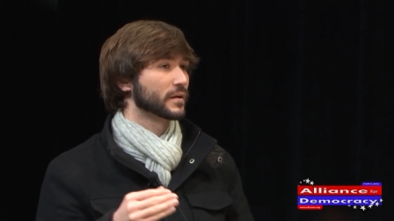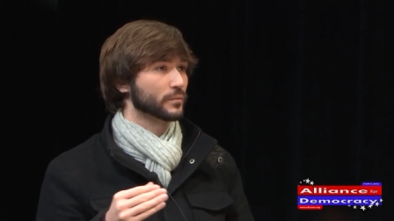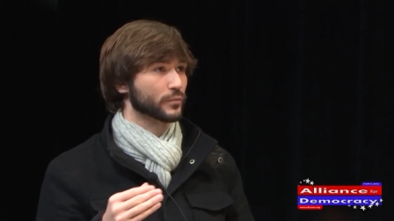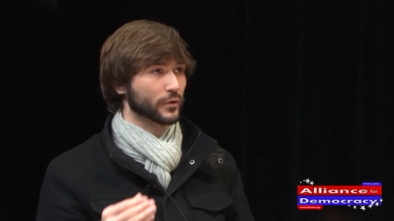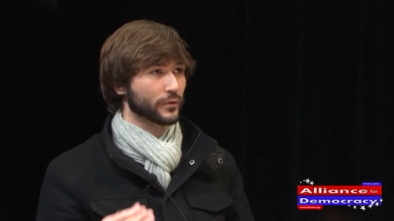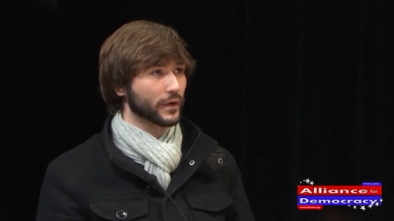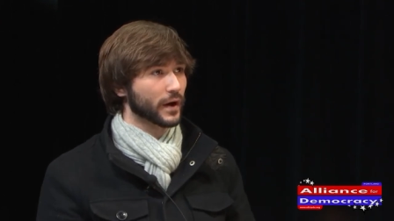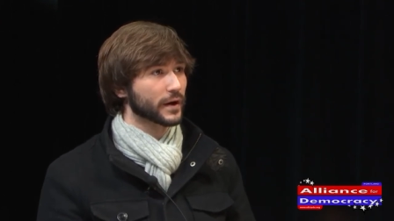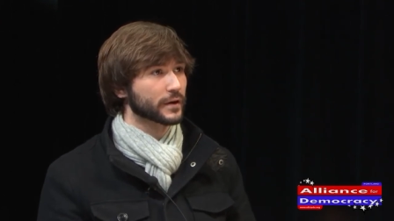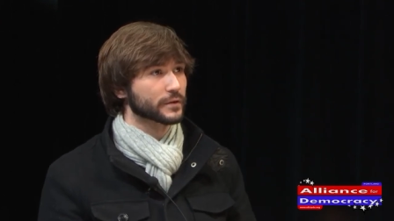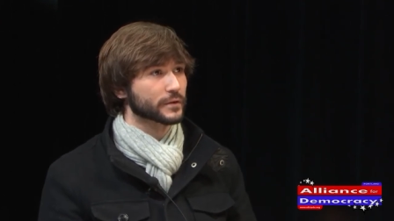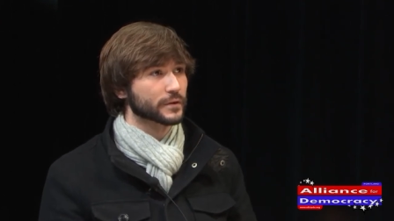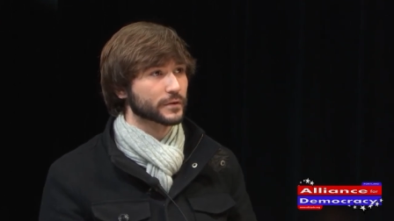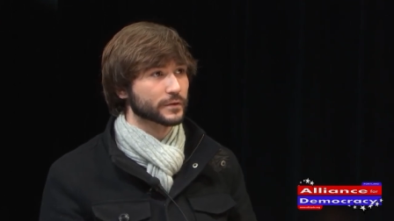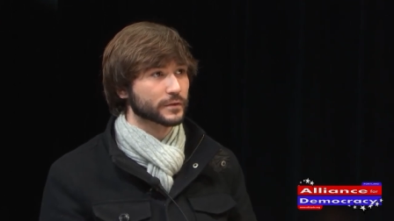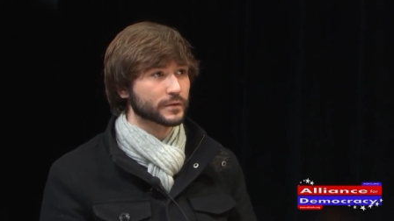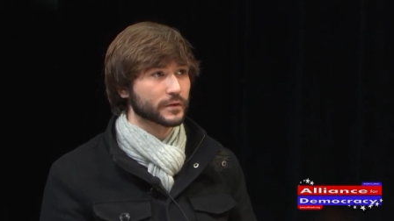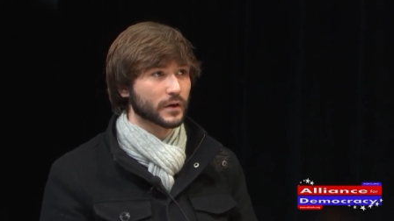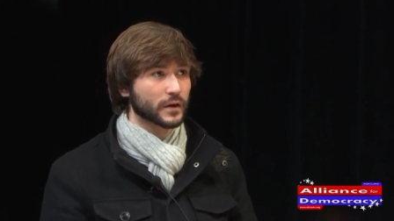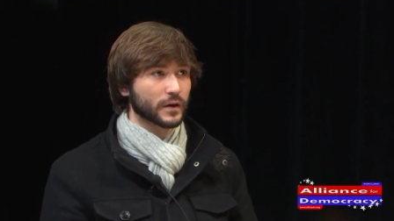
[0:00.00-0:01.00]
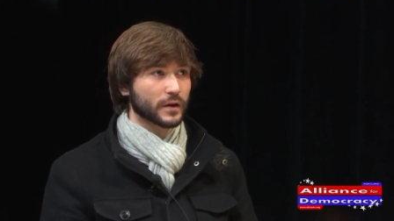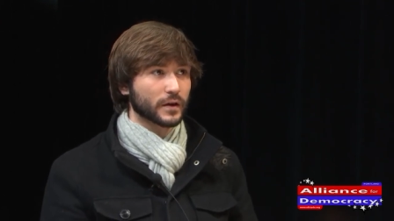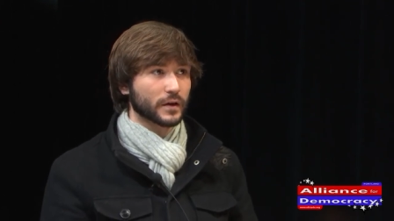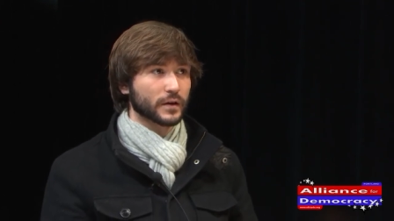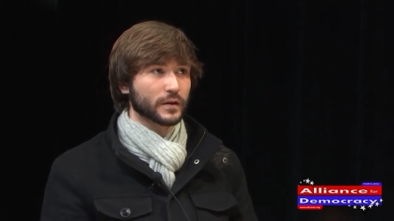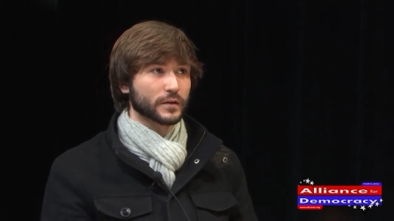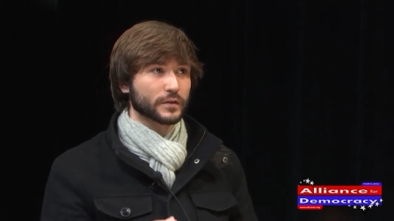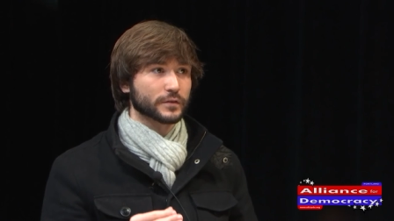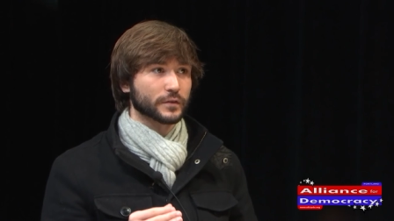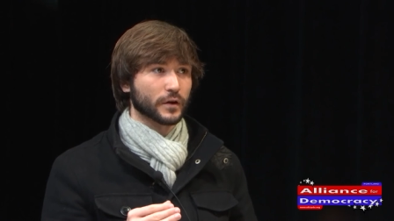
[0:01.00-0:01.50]
providers.
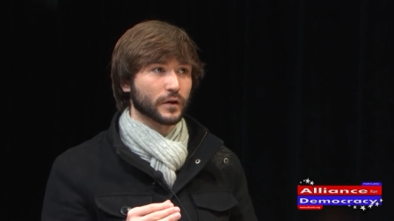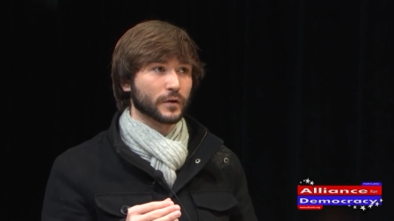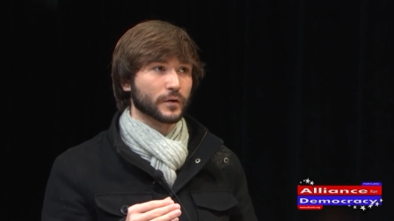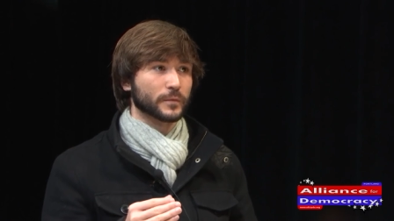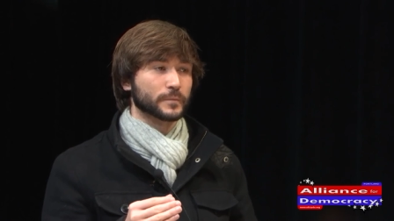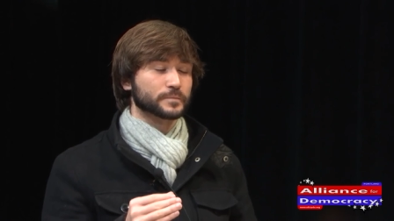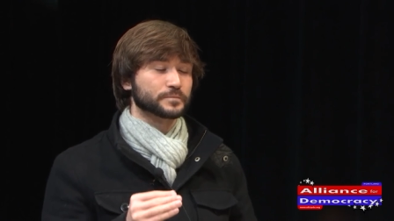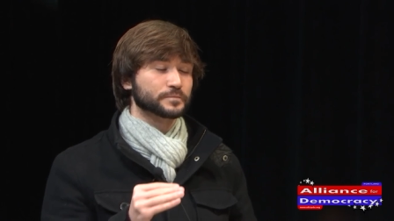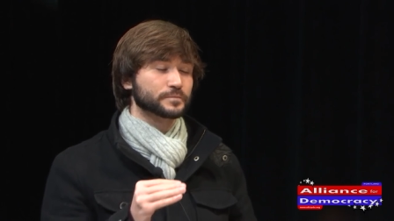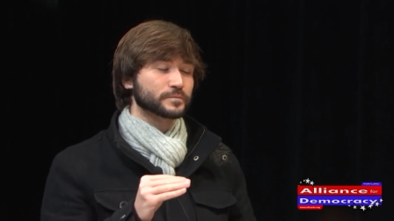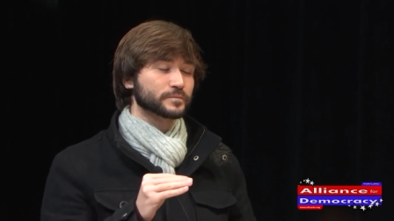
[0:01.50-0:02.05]
So